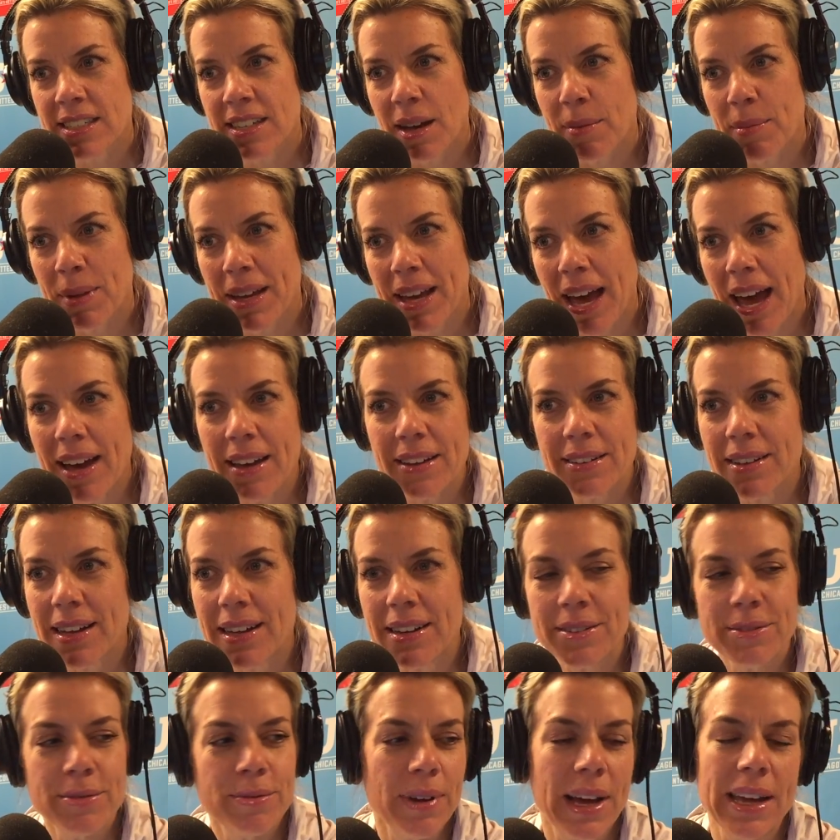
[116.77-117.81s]
I'm like, I,
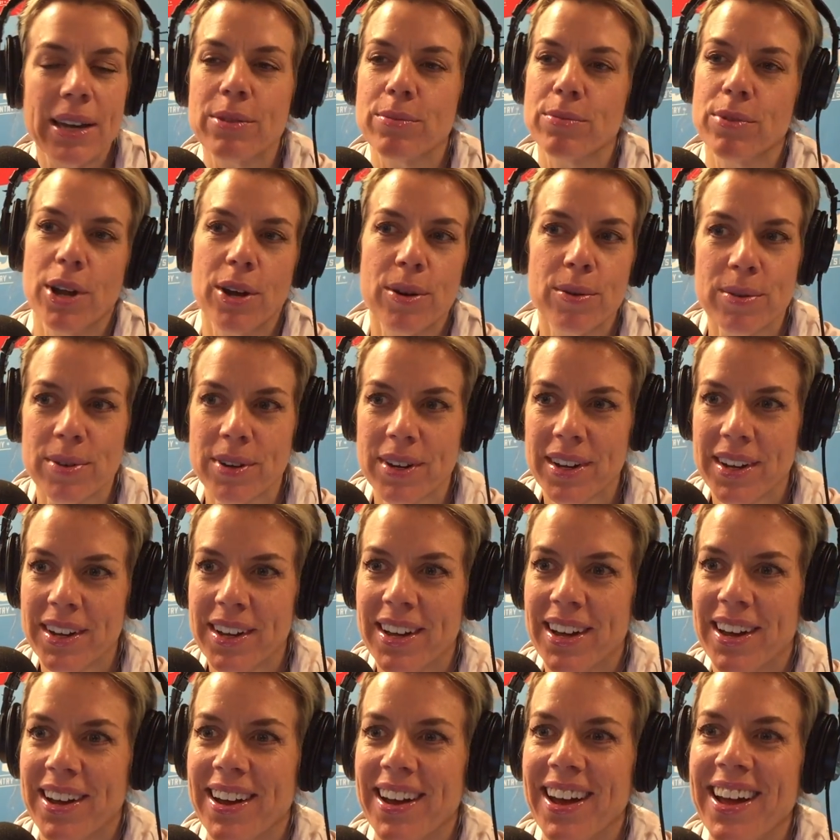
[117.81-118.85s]
I, don't, I don't, know. I don't know.